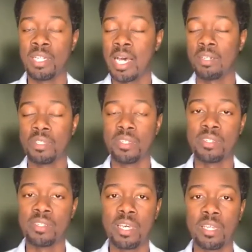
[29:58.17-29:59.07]
not only
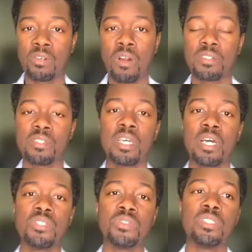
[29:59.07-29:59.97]
this state, across this
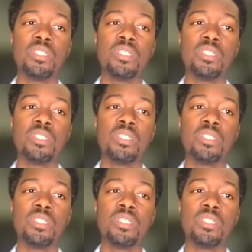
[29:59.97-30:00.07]
country.